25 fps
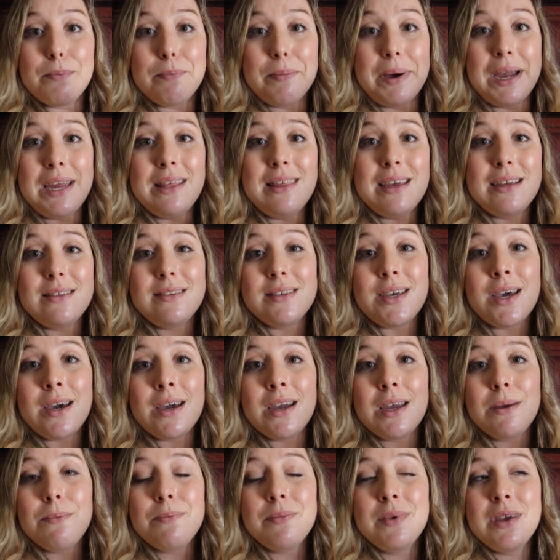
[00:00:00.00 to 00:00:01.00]
by that
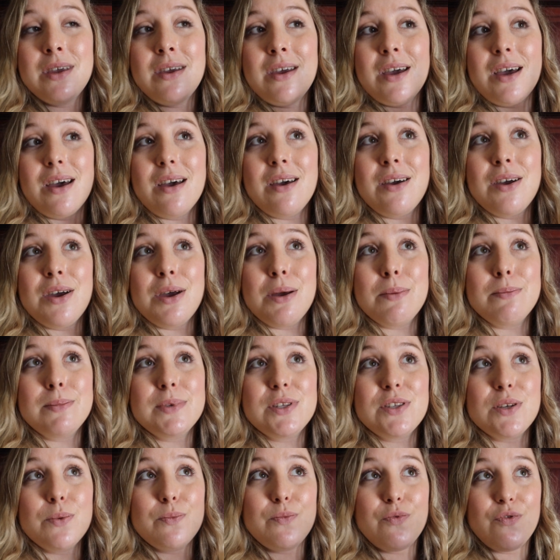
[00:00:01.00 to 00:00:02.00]
time,
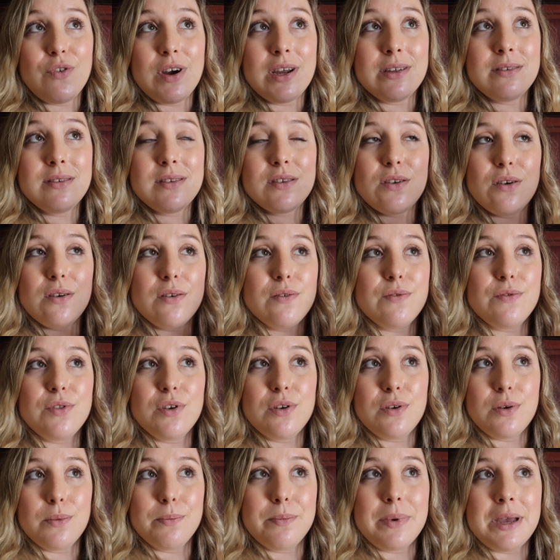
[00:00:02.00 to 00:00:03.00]
some friends of the
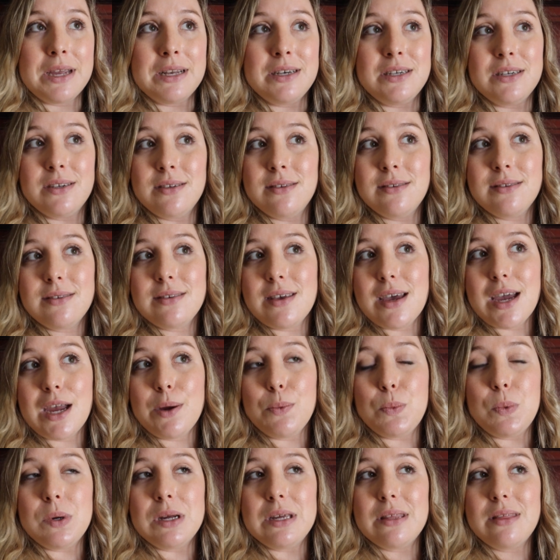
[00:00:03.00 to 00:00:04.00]
companions
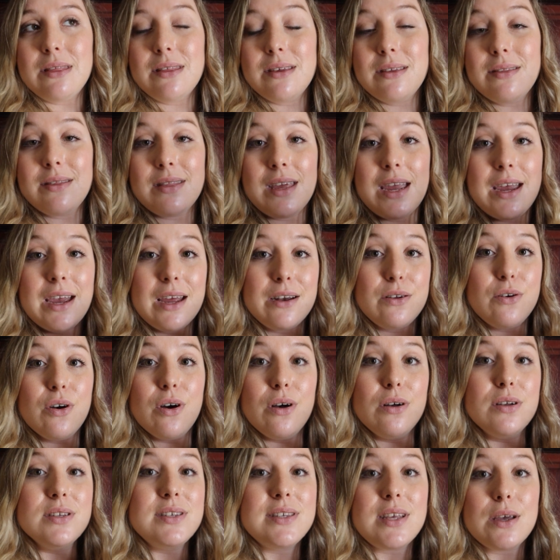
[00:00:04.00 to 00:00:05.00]
I'm with, they had
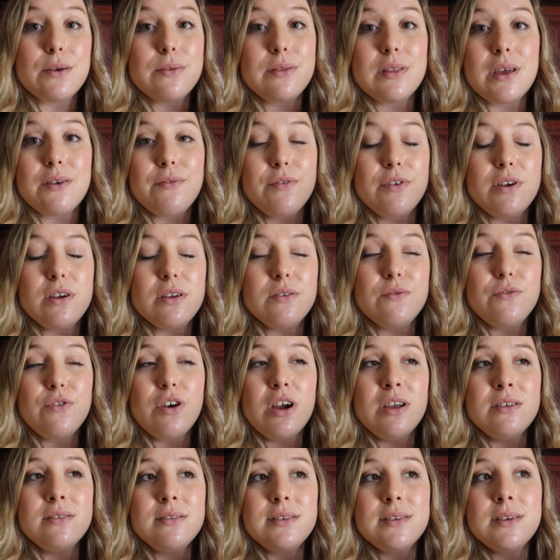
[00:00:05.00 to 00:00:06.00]
called, South African
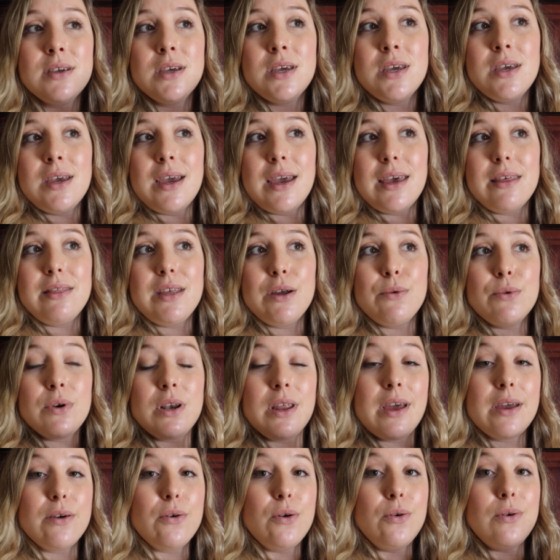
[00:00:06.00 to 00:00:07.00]
friends, and they were
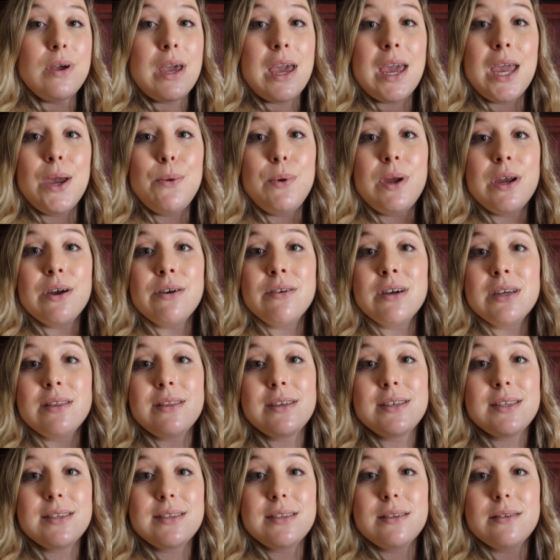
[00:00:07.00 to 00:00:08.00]
like, okay, we are at
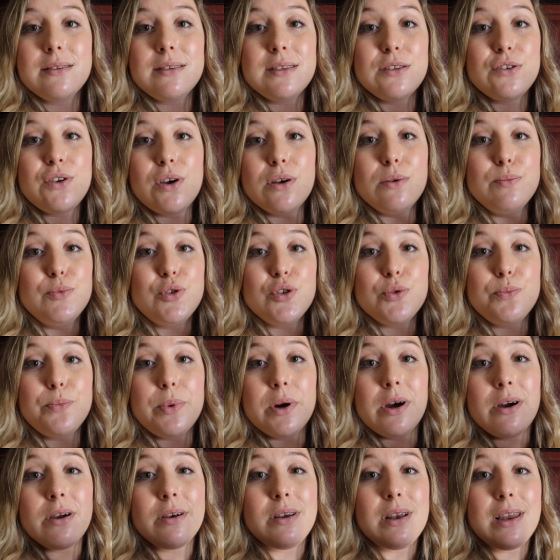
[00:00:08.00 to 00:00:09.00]
this sculpture
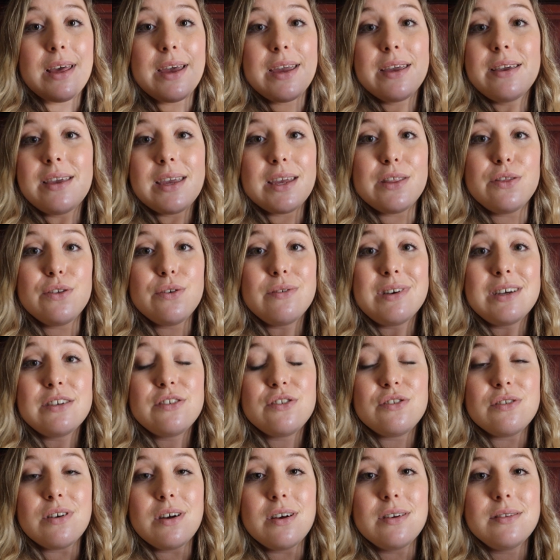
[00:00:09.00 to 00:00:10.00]
park, like in the
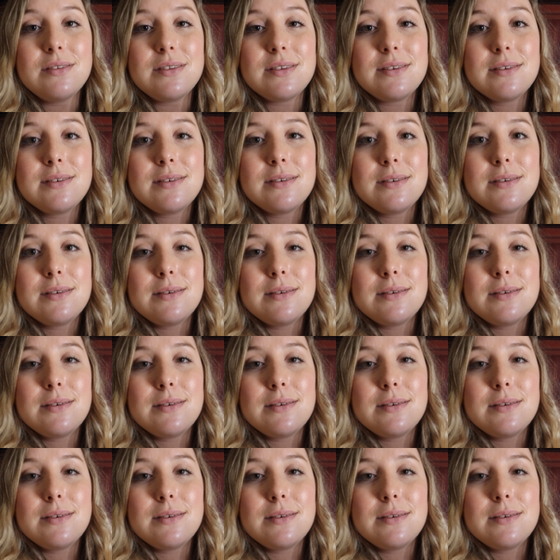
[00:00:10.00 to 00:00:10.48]
restaurant.